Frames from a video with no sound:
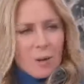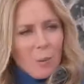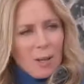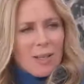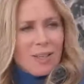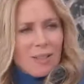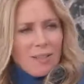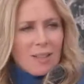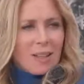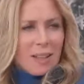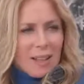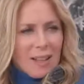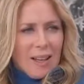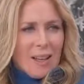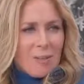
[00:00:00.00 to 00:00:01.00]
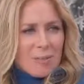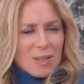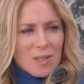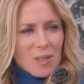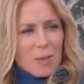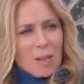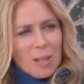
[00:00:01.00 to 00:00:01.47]
When do you think it comes? Is
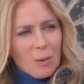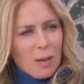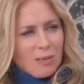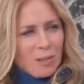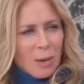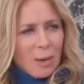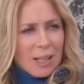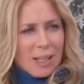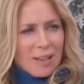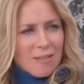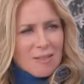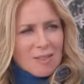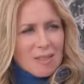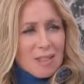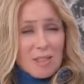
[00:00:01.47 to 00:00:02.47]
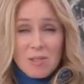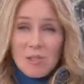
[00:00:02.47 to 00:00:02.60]
there any way of knowing any of these things?